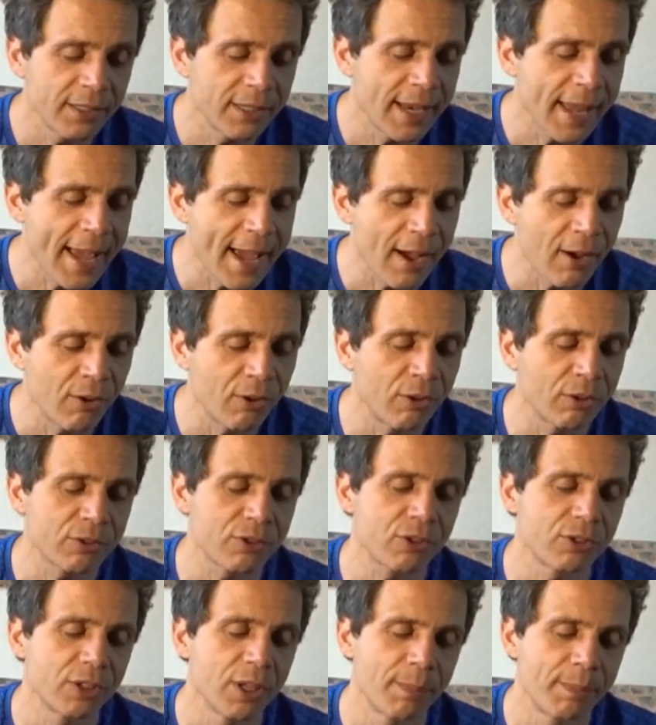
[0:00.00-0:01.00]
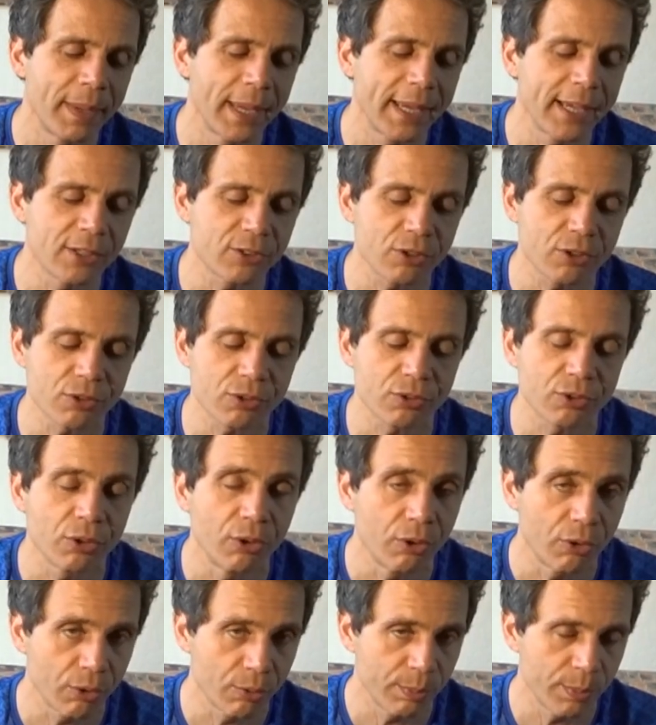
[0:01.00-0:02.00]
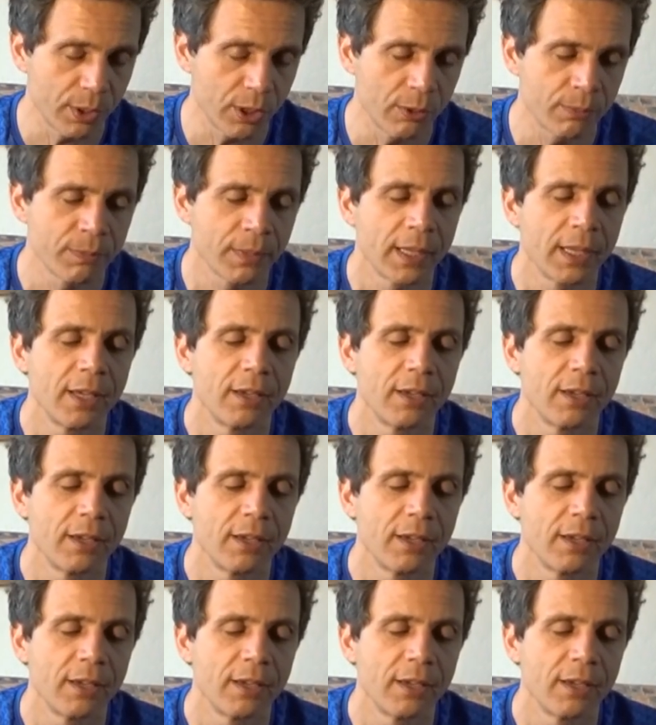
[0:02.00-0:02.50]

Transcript: now also the Pegasus Turbo.